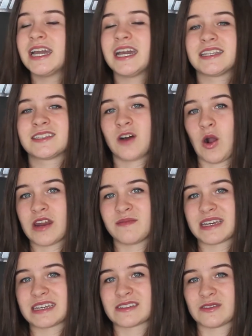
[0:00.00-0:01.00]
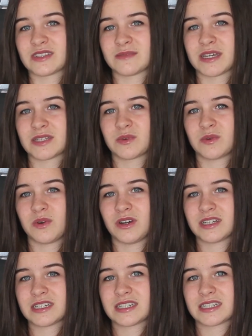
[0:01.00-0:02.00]
it's not going to be as awesome as we
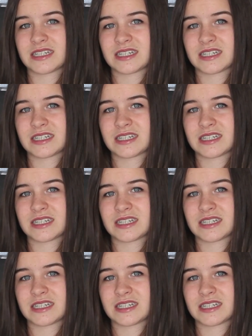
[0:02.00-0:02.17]
want.